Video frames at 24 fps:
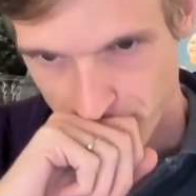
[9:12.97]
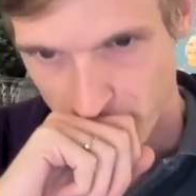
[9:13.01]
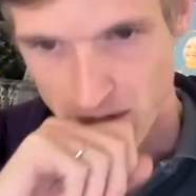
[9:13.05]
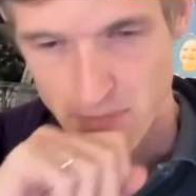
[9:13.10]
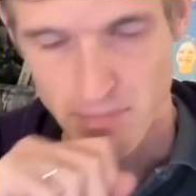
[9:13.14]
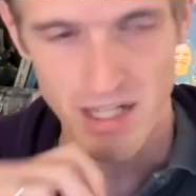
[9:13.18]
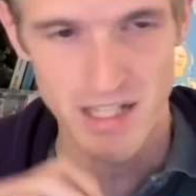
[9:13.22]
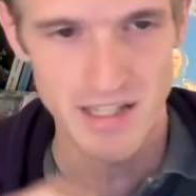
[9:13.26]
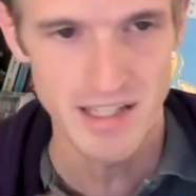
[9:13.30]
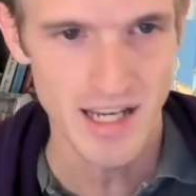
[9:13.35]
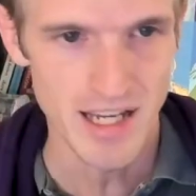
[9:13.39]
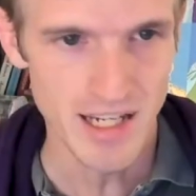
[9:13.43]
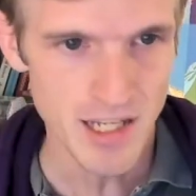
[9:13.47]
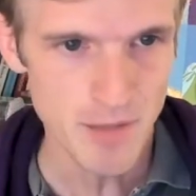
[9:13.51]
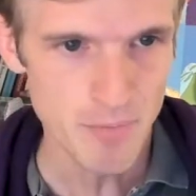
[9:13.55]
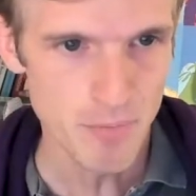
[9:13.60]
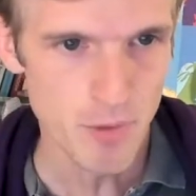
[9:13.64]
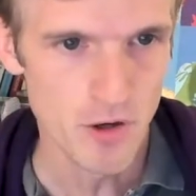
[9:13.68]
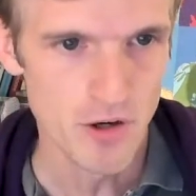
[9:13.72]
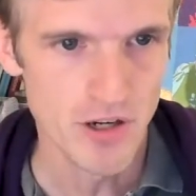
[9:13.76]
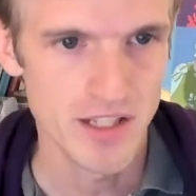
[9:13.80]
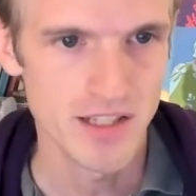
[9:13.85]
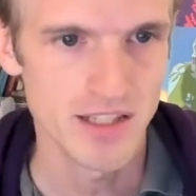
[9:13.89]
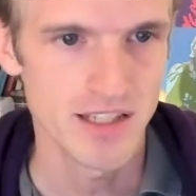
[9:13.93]
But at any
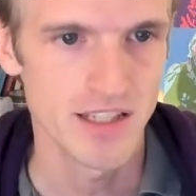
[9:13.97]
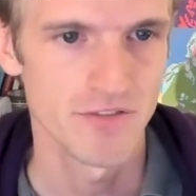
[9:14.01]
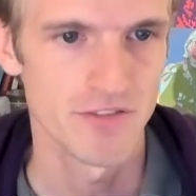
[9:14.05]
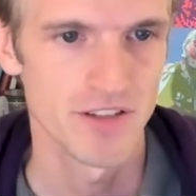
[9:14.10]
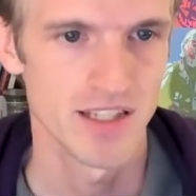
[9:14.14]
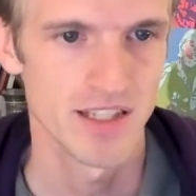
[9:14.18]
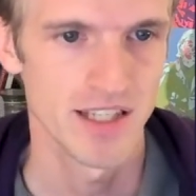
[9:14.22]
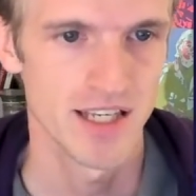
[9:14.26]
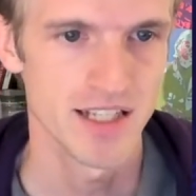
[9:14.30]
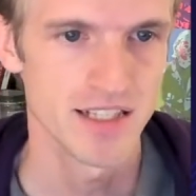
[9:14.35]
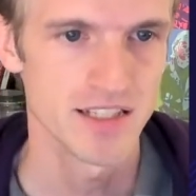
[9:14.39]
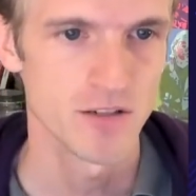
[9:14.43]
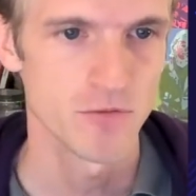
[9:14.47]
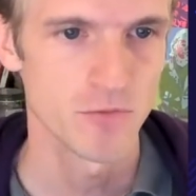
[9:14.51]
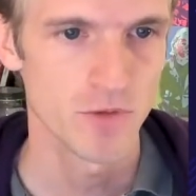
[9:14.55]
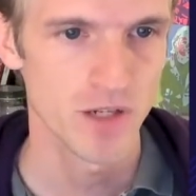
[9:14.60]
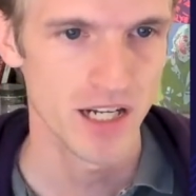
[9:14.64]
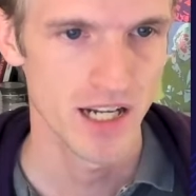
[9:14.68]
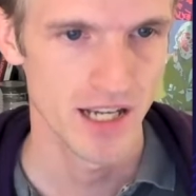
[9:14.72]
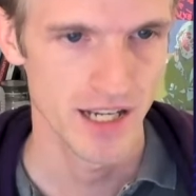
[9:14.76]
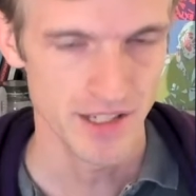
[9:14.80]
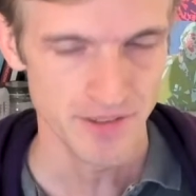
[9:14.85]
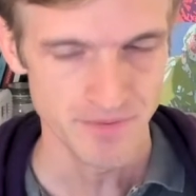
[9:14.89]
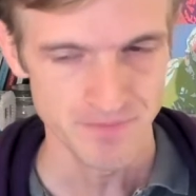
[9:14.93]
point, if it hits a
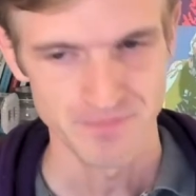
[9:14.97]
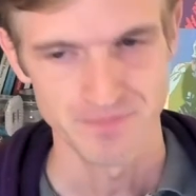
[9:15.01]
relay,